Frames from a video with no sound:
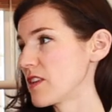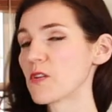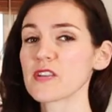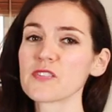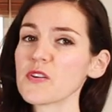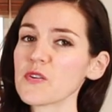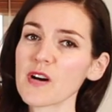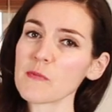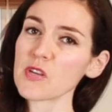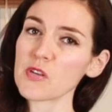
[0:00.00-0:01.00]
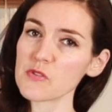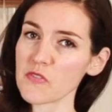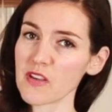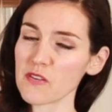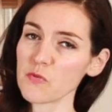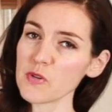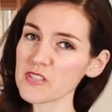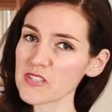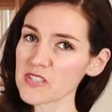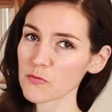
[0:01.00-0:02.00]
You guys know I'm a huge fan of
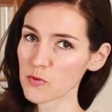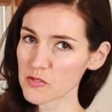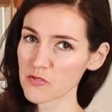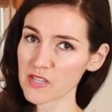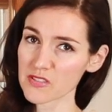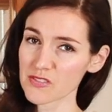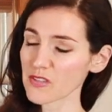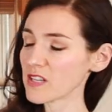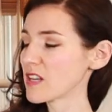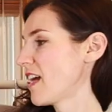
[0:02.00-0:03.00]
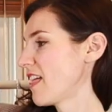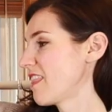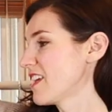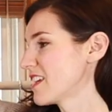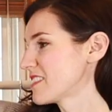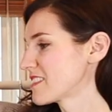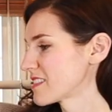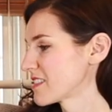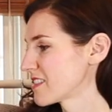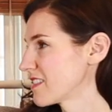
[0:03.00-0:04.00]
Will's, Will's Vegan Store, and
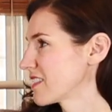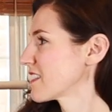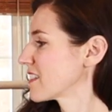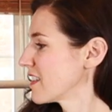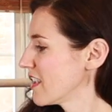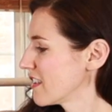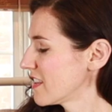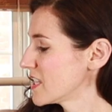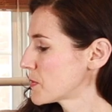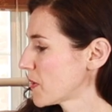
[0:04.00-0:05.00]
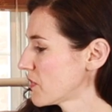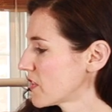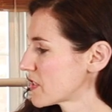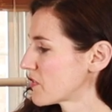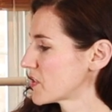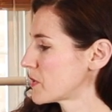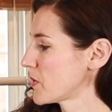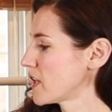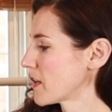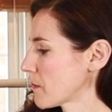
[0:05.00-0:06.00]
this is perfect for
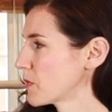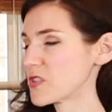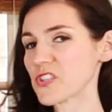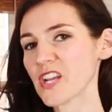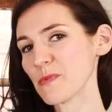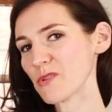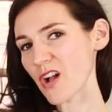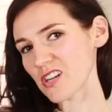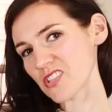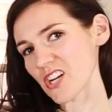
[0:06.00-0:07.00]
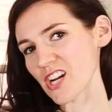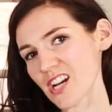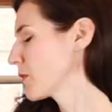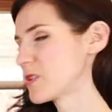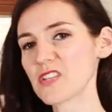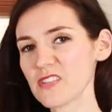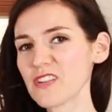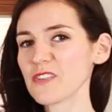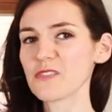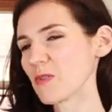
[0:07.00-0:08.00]
spring when you're trying to be a rock star, which, you
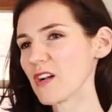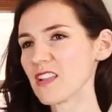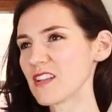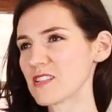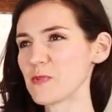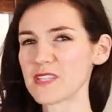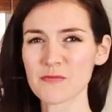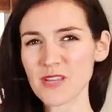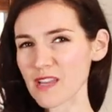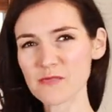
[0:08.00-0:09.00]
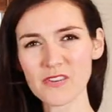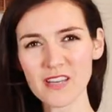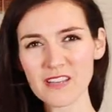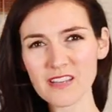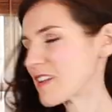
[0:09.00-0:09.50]
know, we all like to be sometimes, right?